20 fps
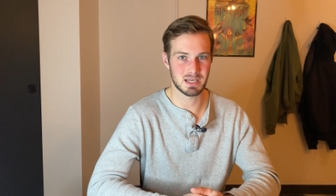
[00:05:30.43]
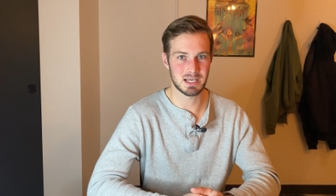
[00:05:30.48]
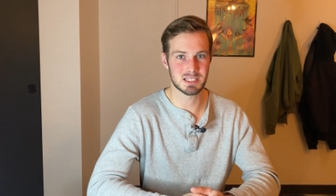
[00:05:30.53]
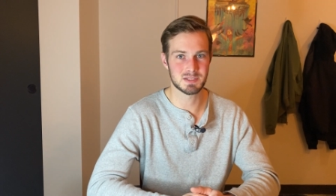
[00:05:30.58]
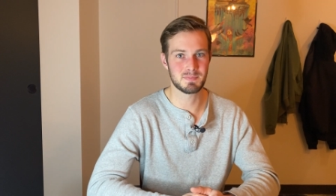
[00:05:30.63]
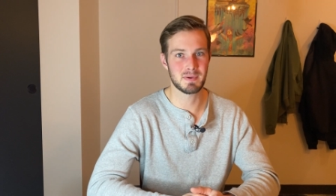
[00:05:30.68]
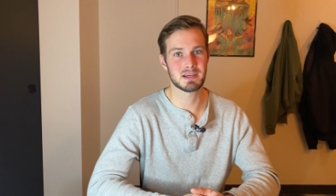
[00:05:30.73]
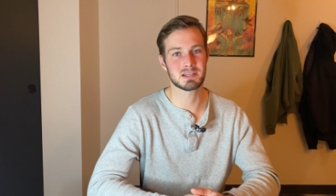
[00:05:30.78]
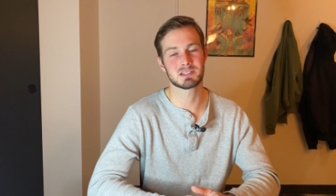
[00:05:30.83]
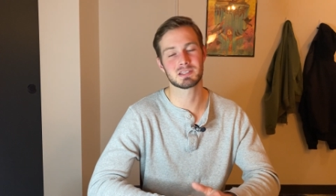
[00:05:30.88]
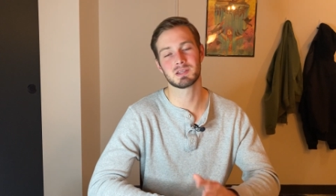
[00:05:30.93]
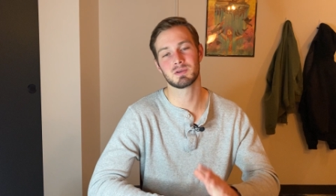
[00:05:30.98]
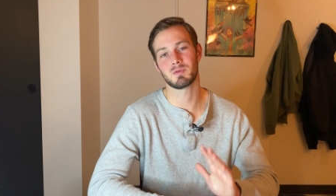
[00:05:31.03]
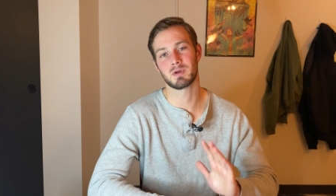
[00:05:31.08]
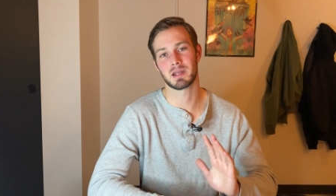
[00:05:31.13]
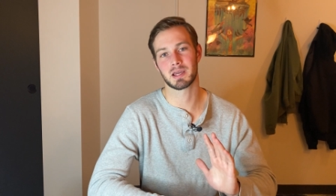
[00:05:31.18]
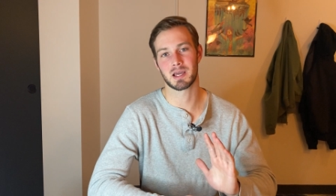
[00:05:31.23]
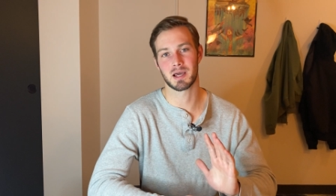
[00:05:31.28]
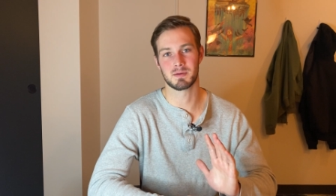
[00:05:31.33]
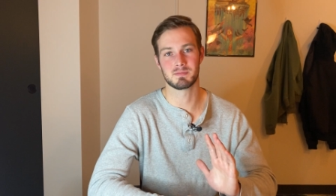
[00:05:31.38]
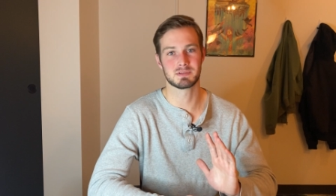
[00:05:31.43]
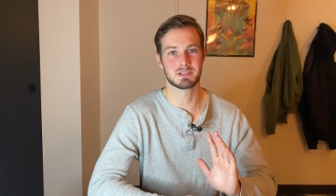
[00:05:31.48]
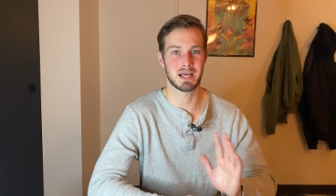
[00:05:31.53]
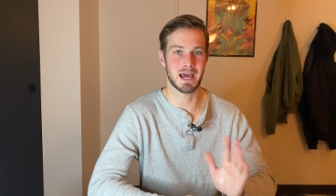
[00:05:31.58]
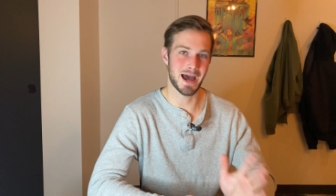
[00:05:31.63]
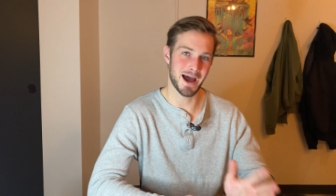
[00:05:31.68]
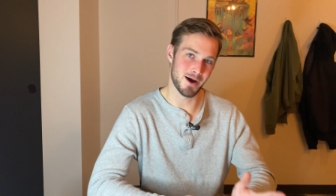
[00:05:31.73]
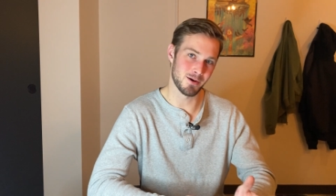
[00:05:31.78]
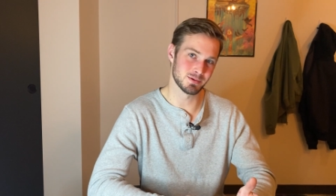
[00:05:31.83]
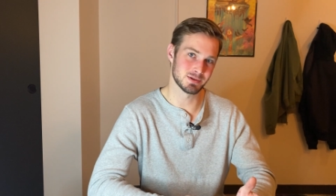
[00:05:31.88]
especially when it comes to
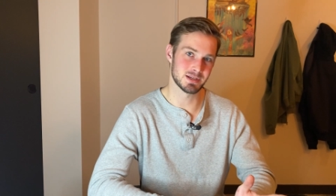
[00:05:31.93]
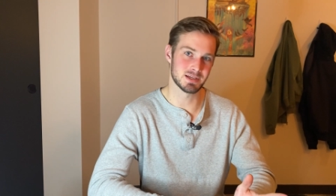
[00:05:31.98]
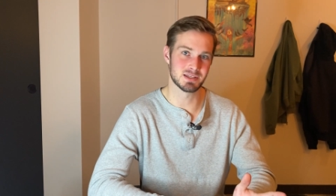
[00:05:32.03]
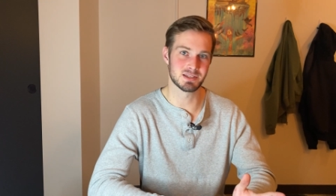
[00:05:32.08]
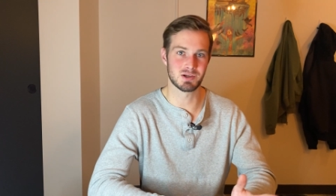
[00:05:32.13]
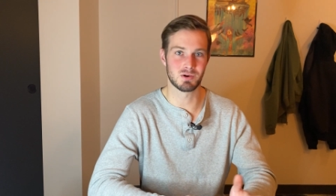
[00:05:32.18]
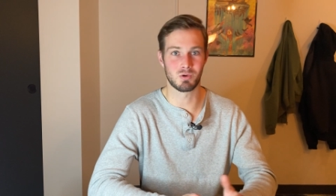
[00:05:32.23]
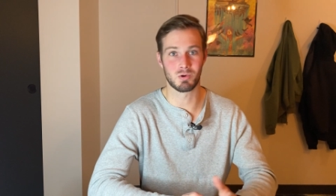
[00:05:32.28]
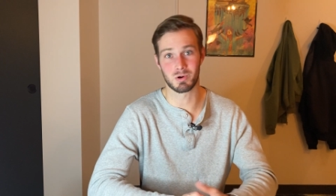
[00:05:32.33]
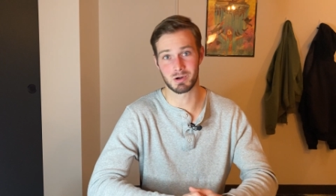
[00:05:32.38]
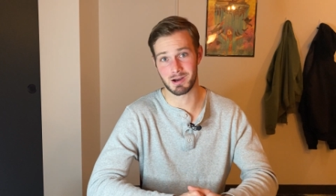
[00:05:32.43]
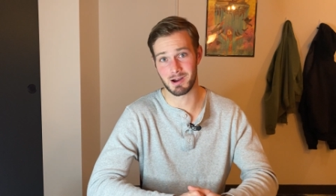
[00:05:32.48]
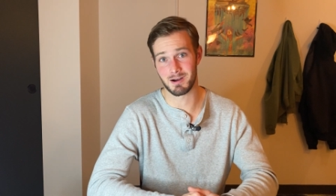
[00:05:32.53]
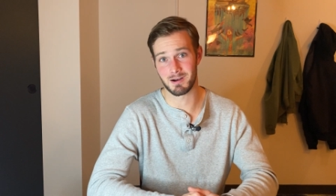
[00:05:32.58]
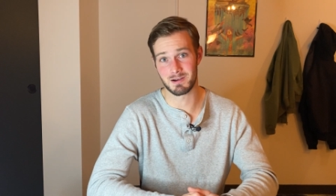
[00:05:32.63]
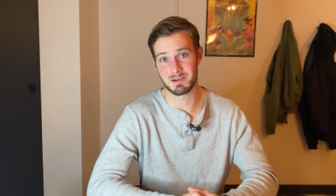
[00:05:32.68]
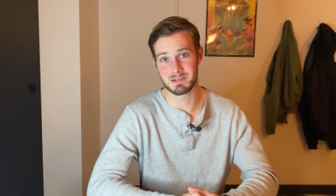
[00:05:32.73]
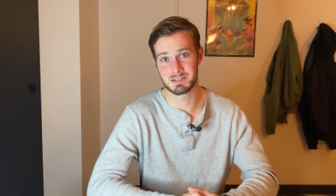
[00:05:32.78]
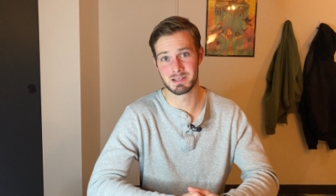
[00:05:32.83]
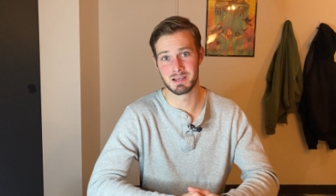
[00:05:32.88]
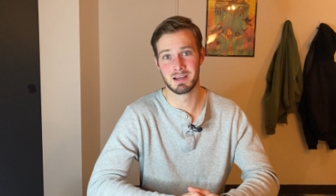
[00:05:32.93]
houses or cars.